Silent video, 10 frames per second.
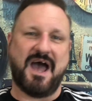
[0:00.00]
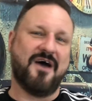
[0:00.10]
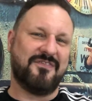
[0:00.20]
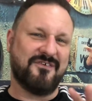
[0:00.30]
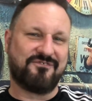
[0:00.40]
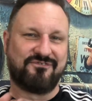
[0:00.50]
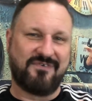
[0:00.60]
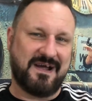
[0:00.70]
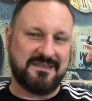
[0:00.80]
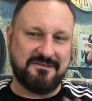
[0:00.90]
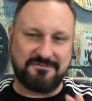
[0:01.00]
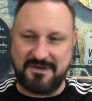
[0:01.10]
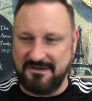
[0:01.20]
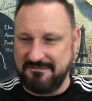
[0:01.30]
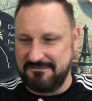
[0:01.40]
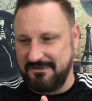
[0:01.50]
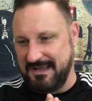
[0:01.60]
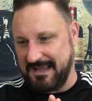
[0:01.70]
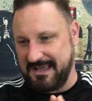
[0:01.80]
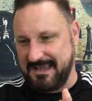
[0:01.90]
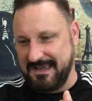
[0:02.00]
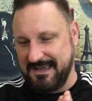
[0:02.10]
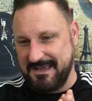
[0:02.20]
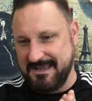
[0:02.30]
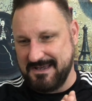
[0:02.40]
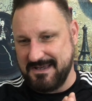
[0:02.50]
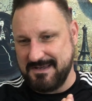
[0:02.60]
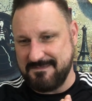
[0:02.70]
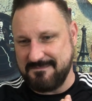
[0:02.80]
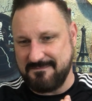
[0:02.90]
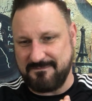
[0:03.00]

at the front of kind of like, you